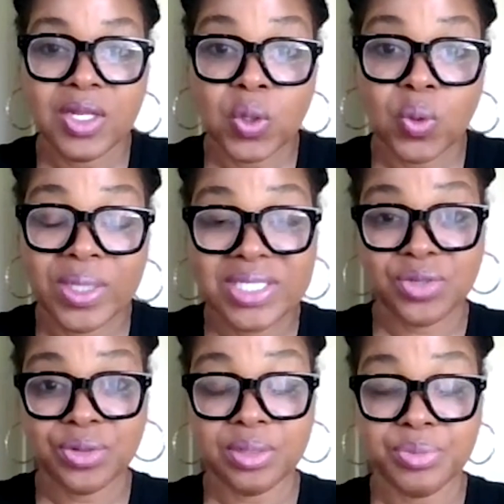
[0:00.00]
Hello,
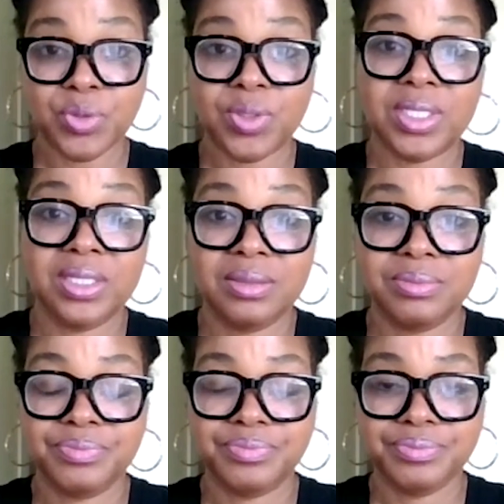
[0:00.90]
Western
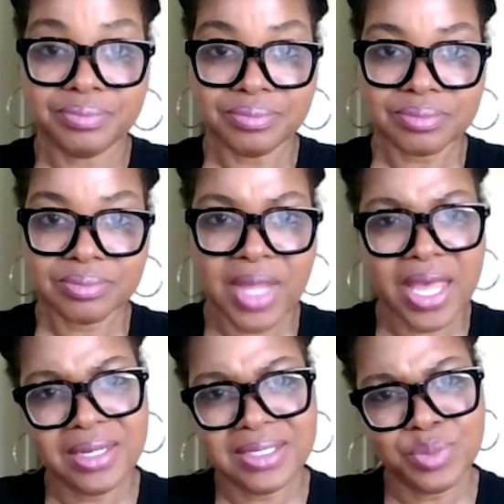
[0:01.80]
community,
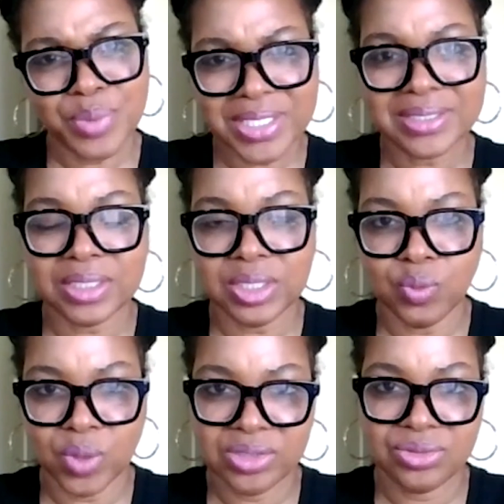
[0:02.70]
and
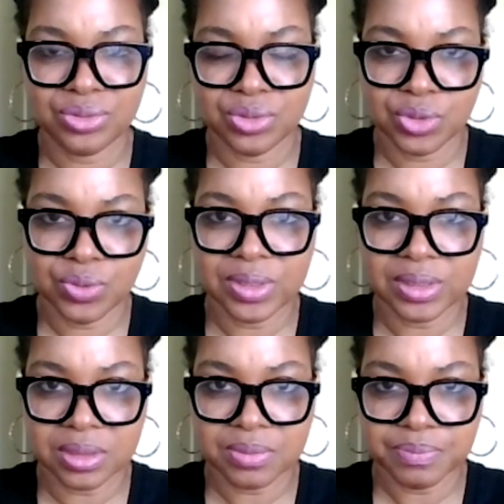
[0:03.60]
especially Western
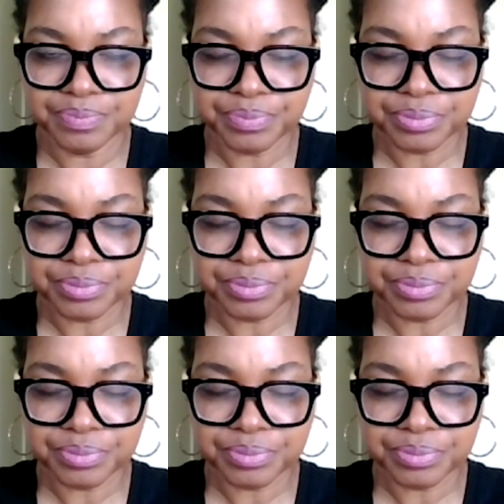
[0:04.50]
students.